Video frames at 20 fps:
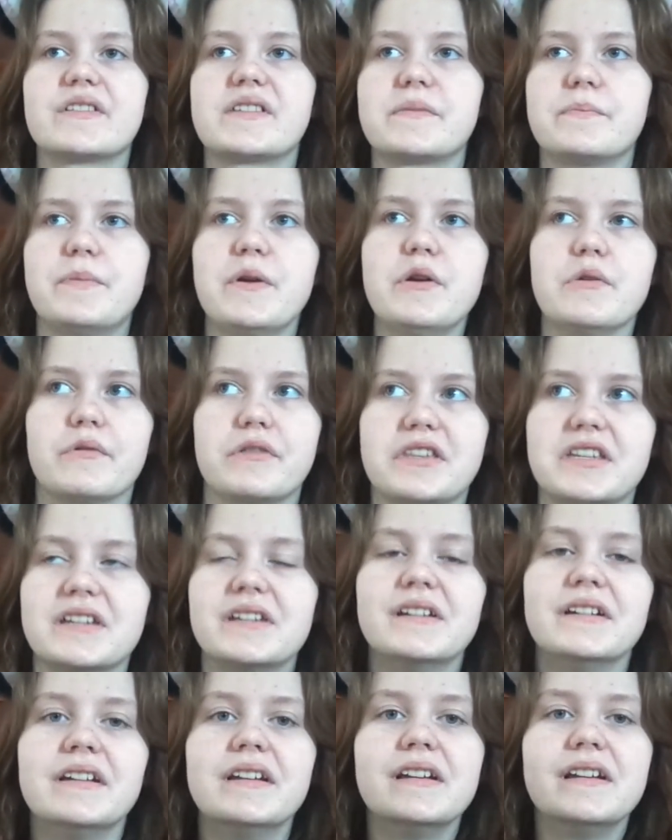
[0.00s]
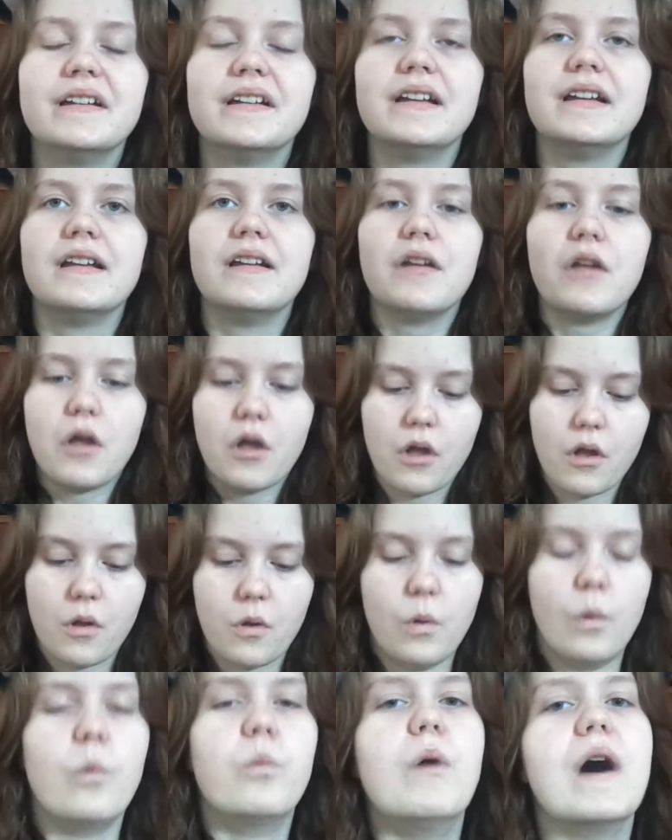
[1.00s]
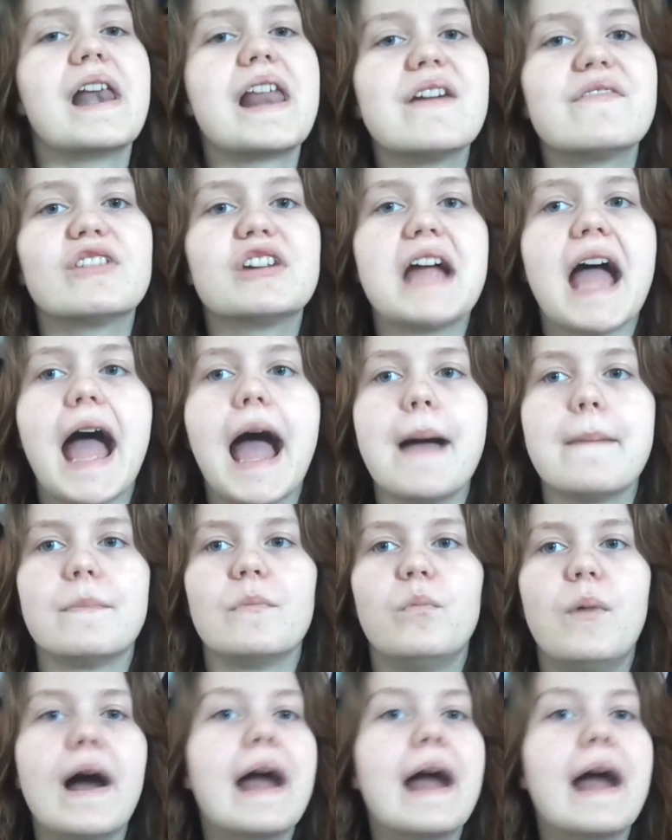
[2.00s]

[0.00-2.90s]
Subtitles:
spooked. Whatever happened?